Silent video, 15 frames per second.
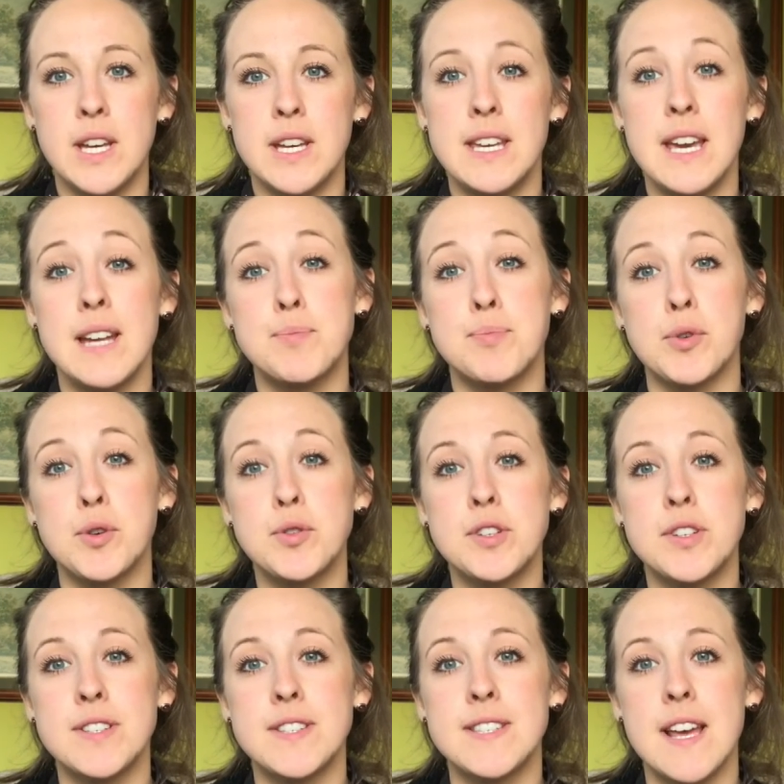Yet
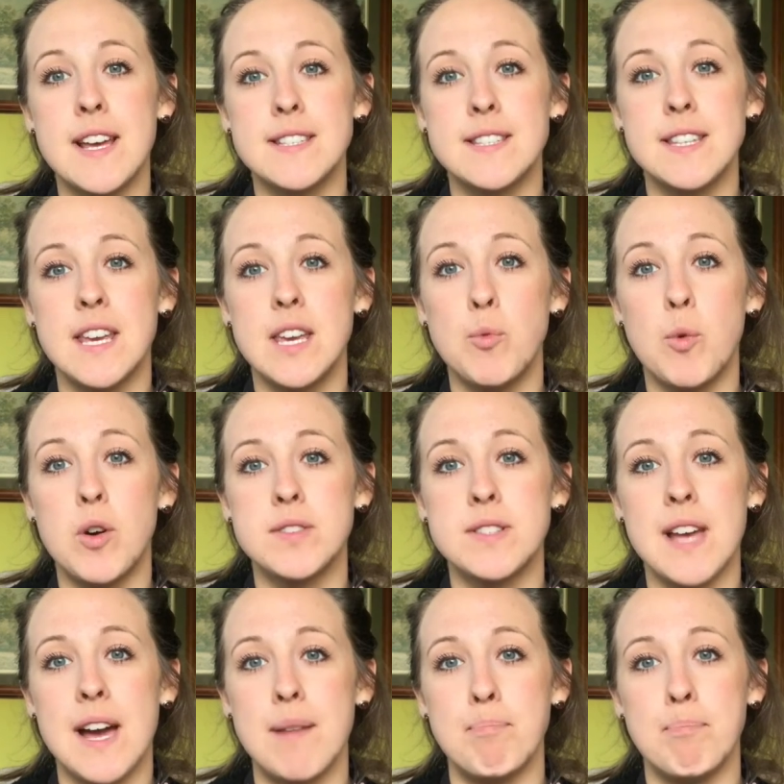Brutus says he was
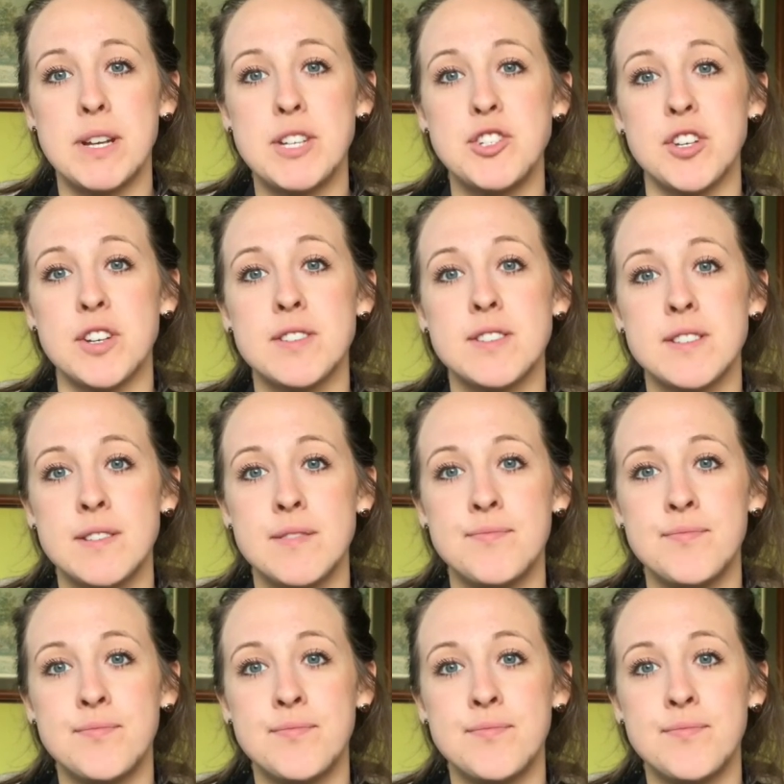ambitious.